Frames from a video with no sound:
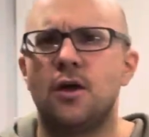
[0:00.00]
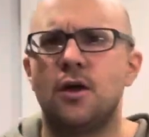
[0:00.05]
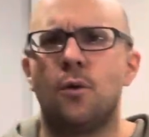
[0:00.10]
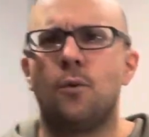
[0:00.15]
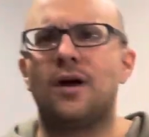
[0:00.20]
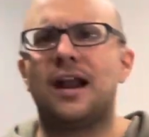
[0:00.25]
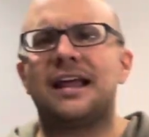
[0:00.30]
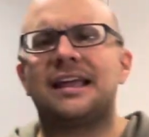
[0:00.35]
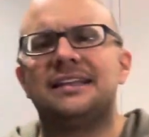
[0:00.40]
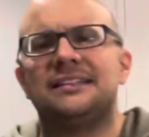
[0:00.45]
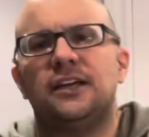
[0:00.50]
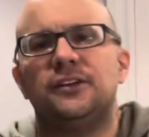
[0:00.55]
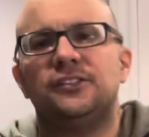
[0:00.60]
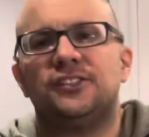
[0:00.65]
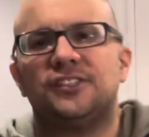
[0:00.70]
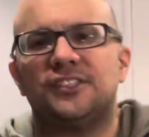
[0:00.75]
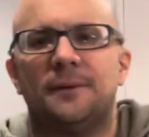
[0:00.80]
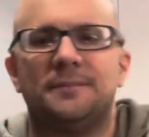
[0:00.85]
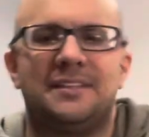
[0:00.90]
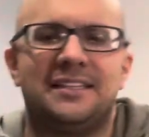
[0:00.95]
when I can tell you
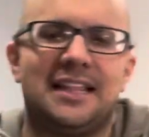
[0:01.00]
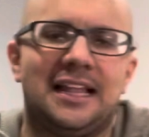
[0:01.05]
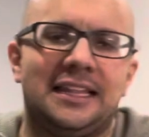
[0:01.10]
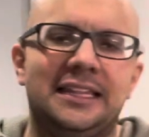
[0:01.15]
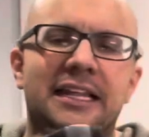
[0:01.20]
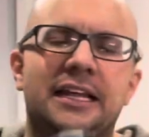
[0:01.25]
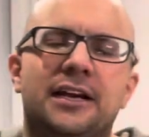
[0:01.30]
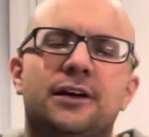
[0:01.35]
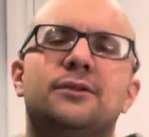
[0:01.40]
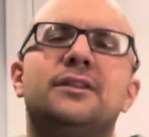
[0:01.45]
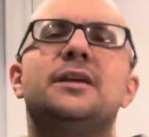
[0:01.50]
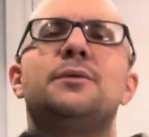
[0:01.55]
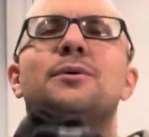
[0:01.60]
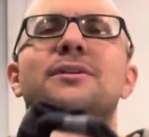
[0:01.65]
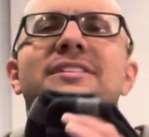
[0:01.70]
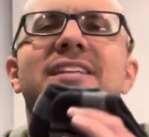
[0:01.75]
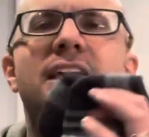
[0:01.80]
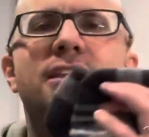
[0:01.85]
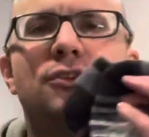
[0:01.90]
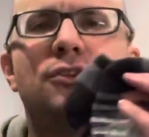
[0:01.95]
something that literally will
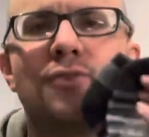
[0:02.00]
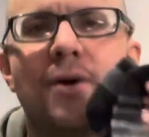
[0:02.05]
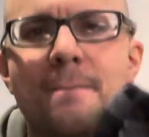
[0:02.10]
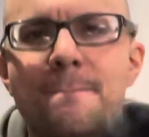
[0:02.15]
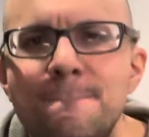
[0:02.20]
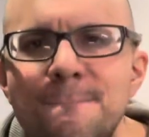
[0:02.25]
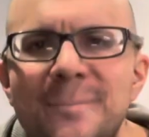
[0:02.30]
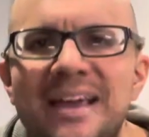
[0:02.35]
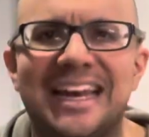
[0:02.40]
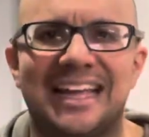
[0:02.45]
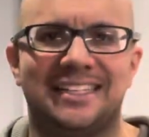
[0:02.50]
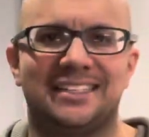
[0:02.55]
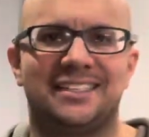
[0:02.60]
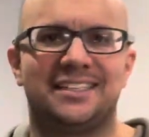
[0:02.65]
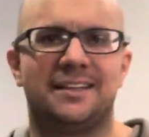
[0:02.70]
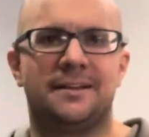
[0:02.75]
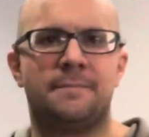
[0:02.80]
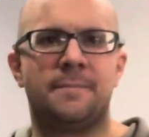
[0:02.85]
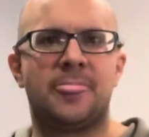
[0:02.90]
take you a minute